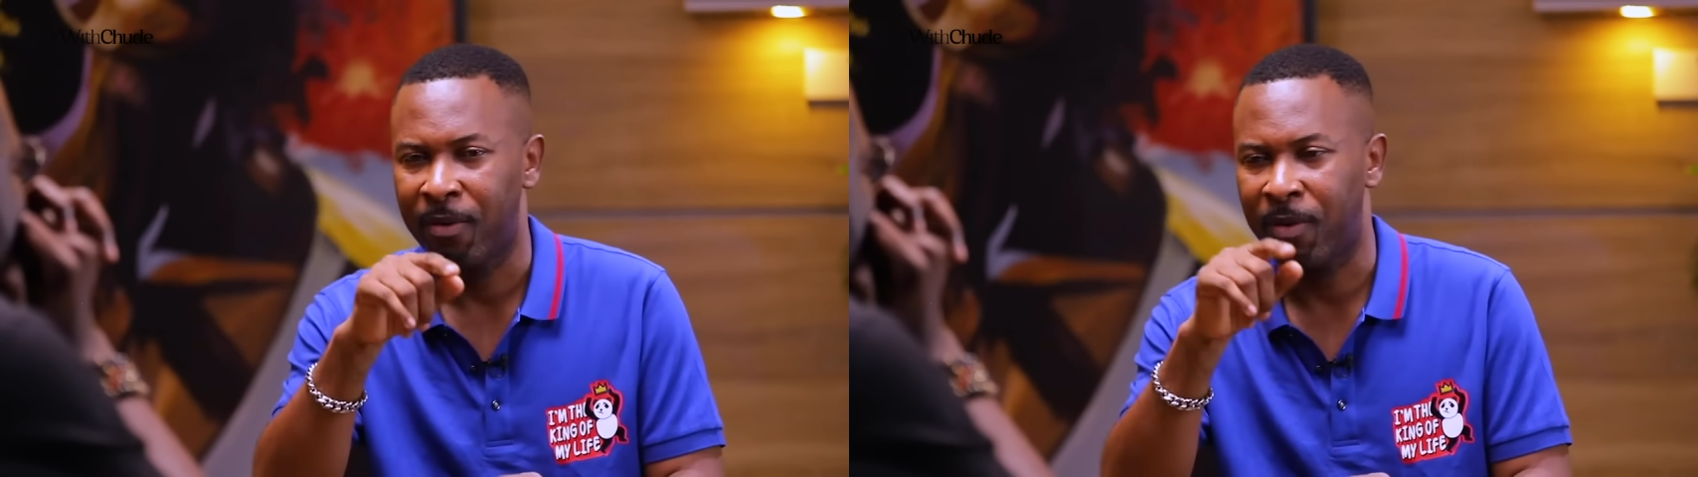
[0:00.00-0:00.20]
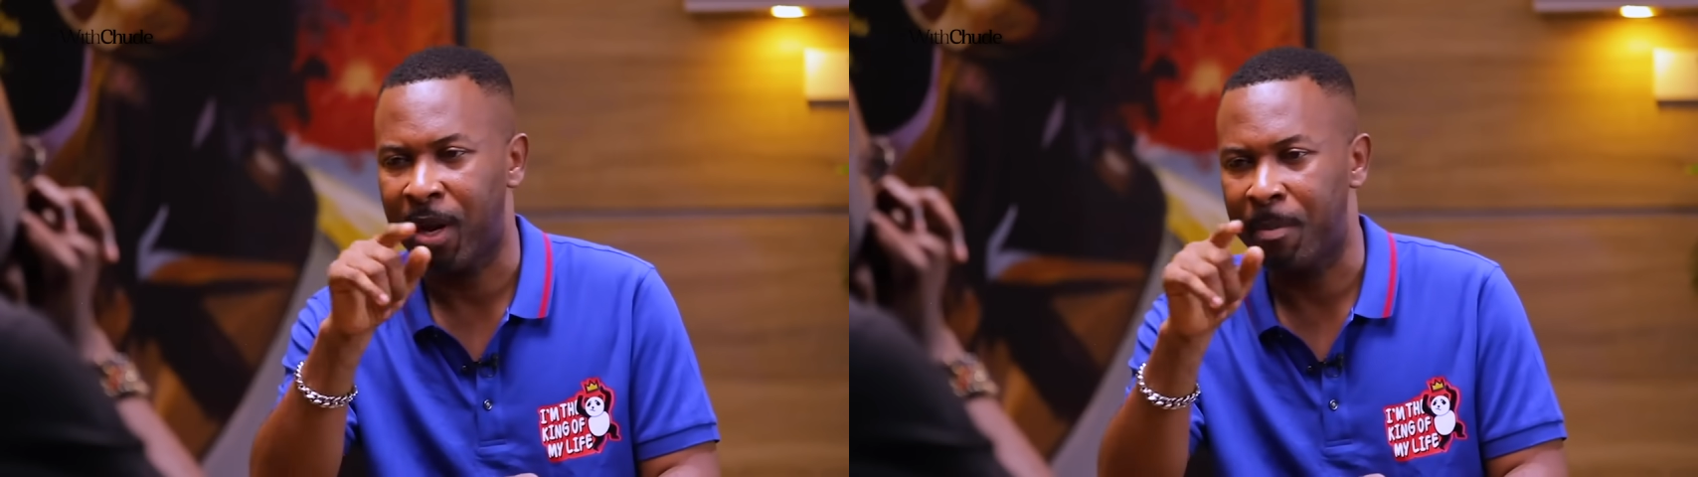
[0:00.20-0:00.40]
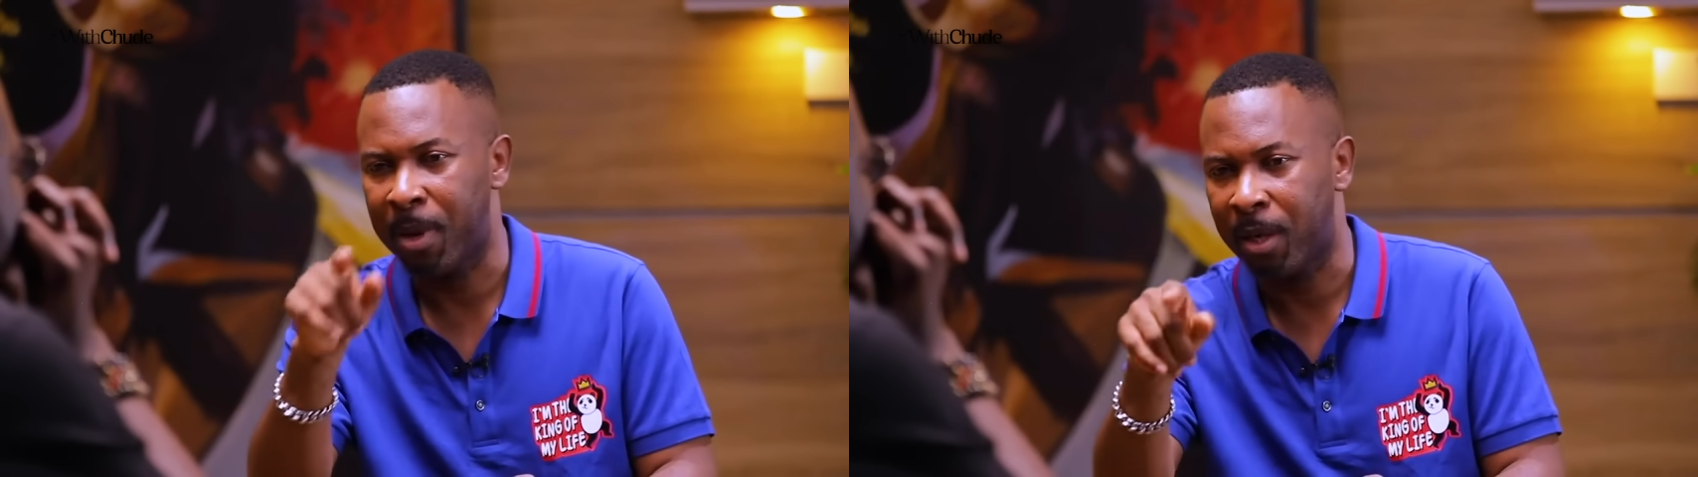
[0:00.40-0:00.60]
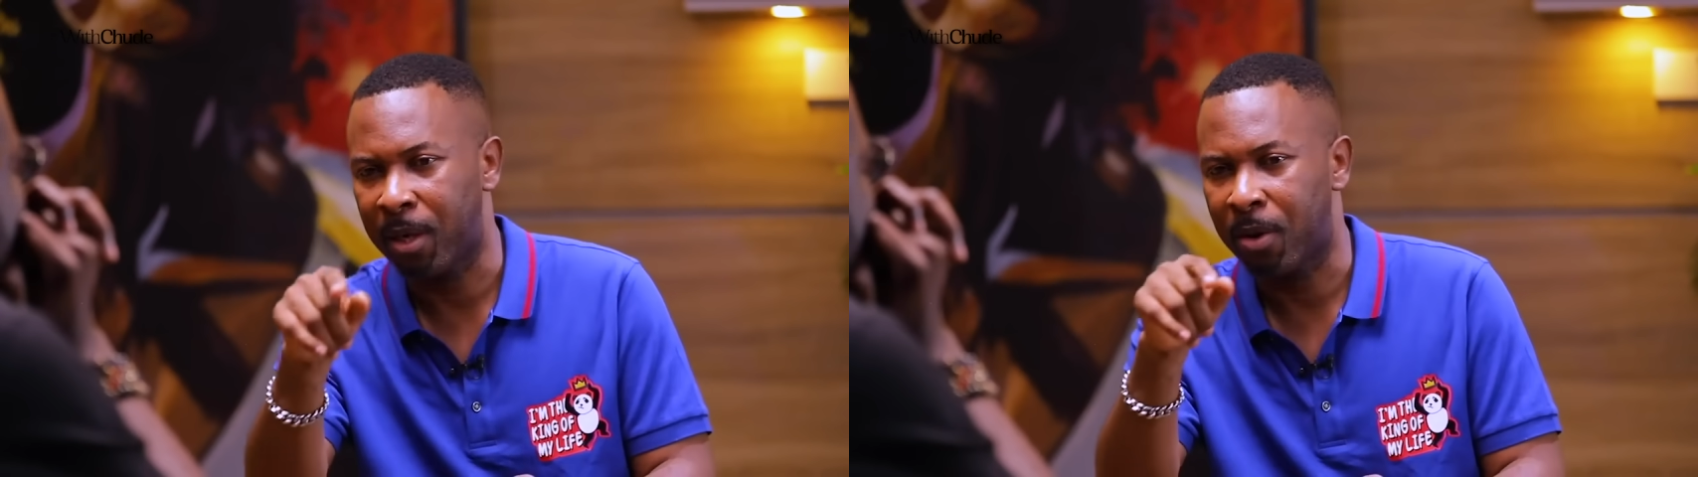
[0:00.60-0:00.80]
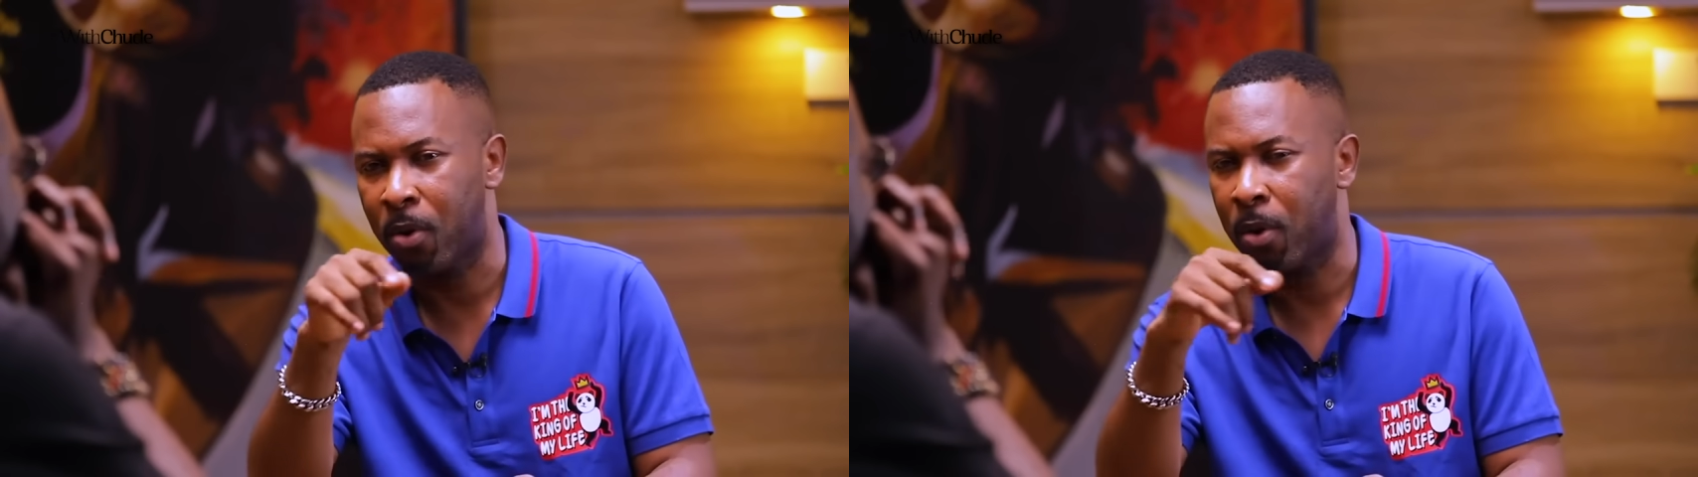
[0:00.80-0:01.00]
When I
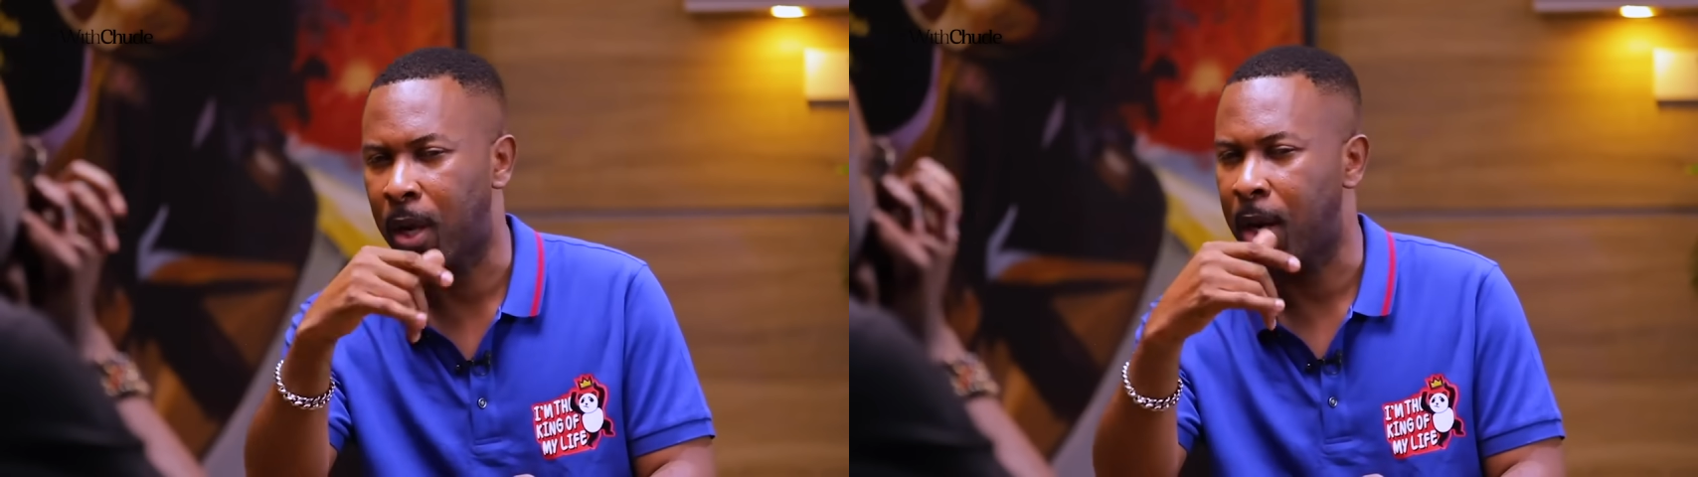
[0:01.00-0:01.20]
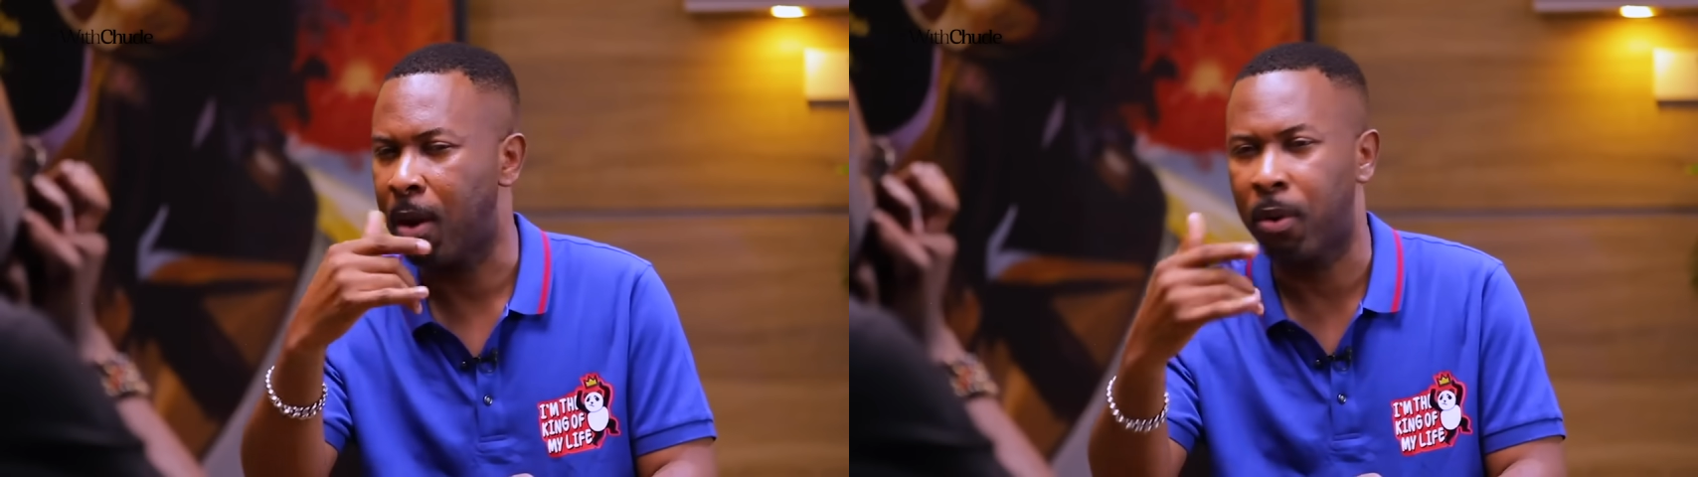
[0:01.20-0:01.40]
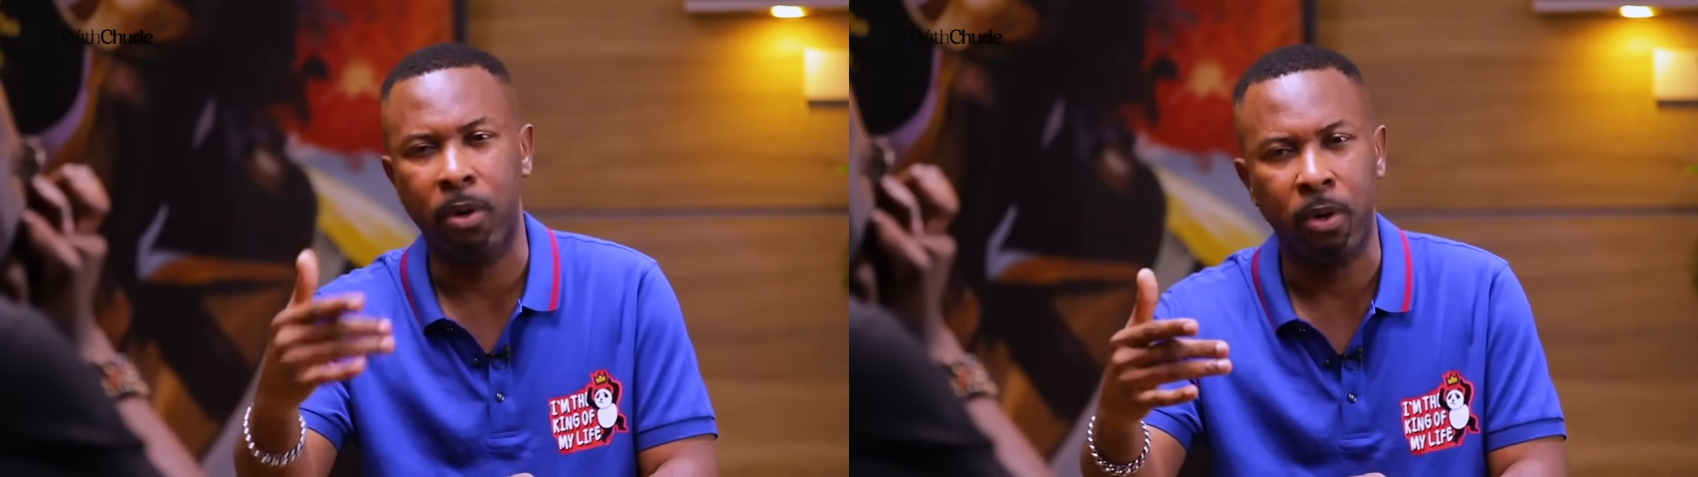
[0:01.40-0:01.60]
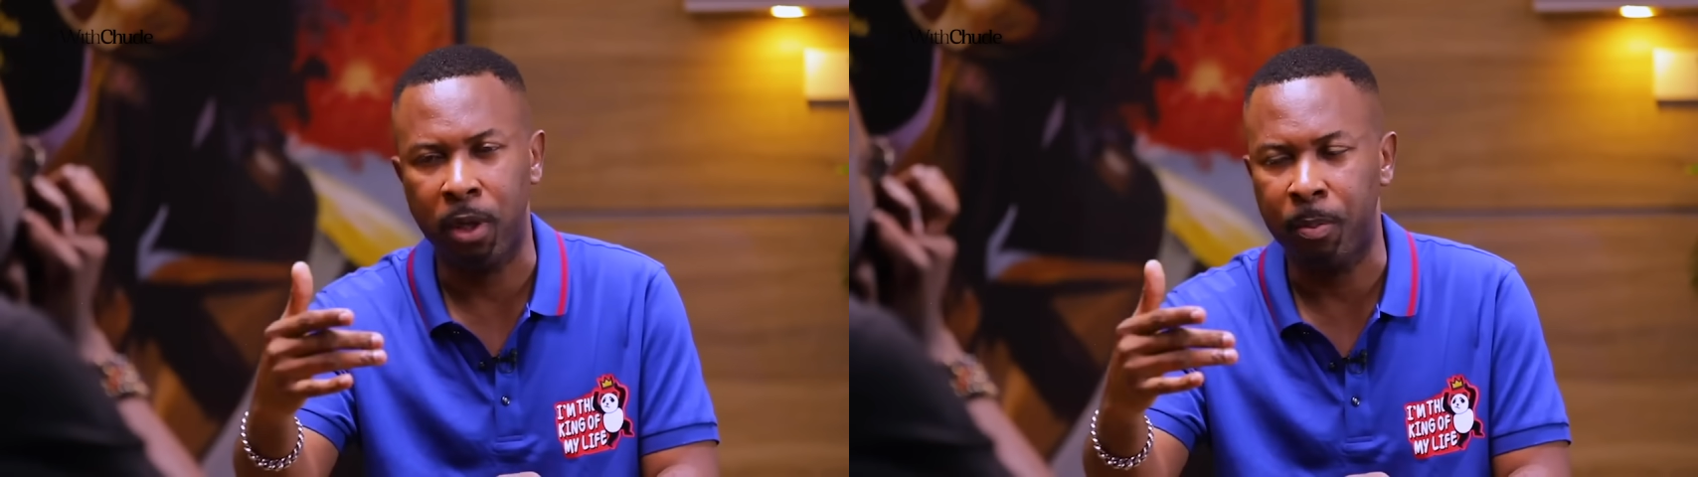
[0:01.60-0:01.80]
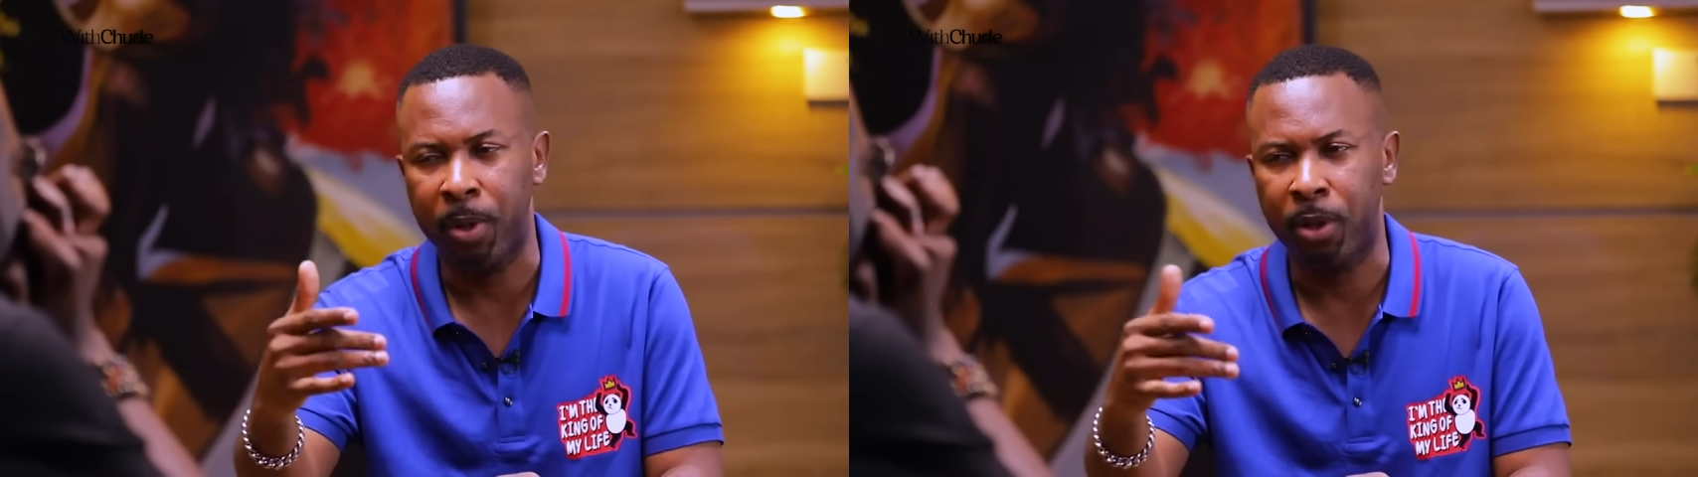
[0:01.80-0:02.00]
made the call and how
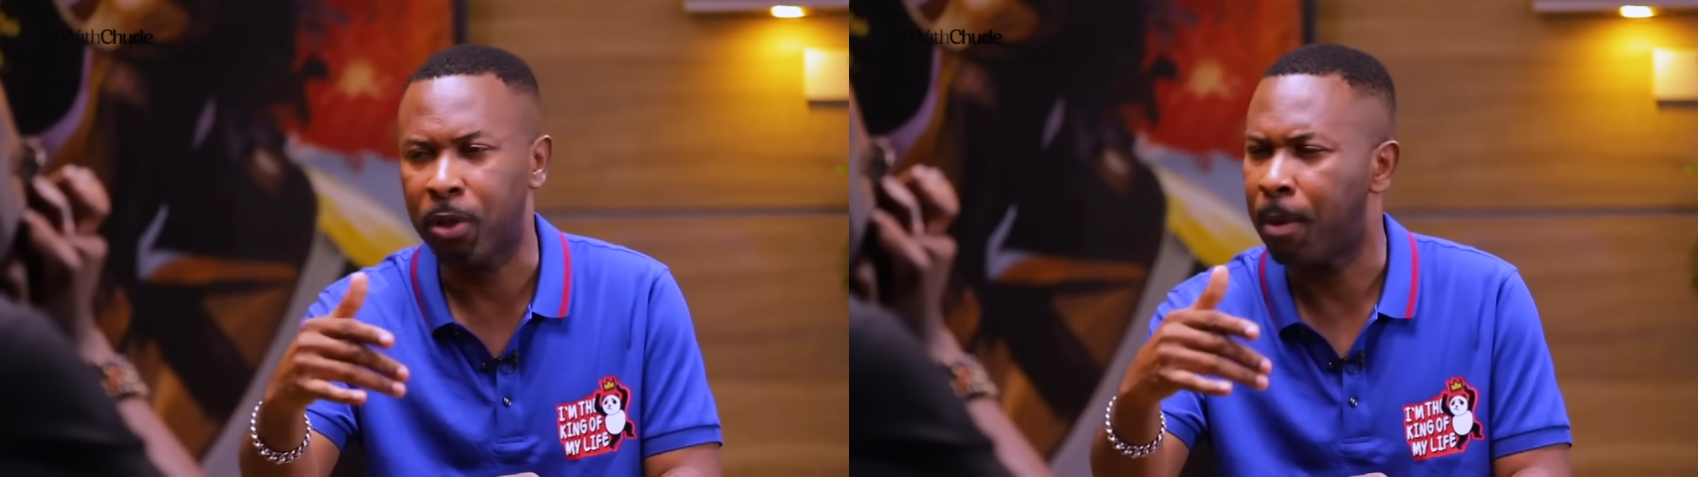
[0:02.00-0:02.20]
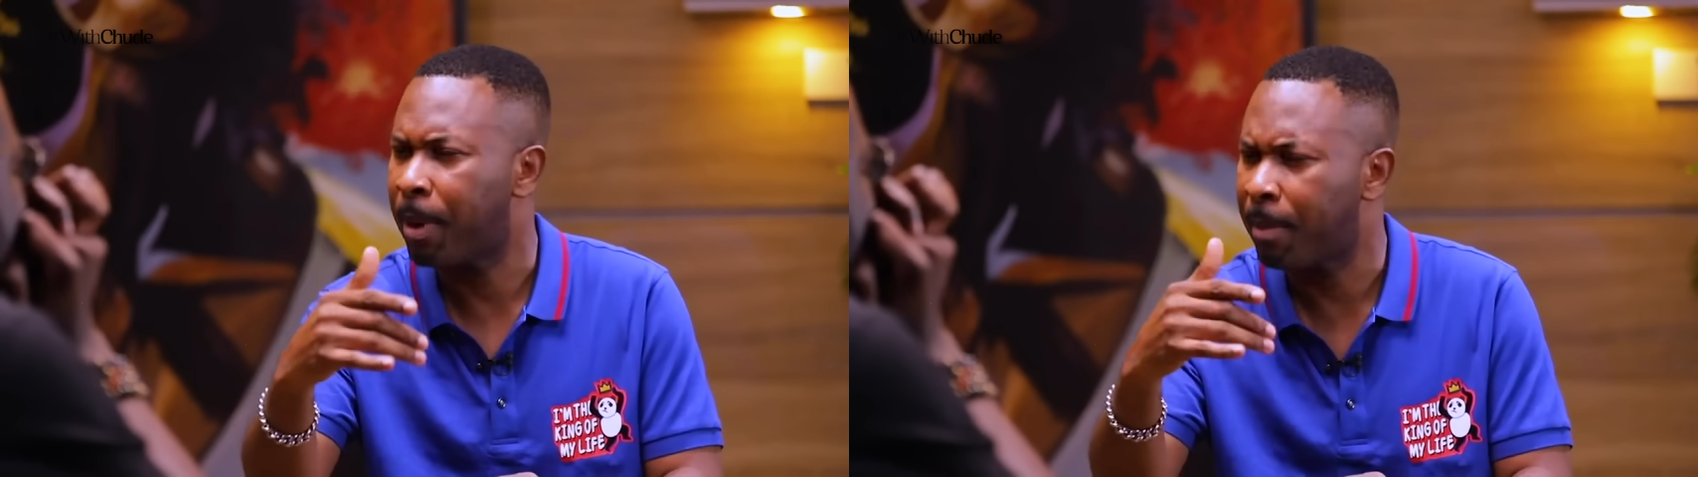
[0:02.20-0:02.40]
he picked up,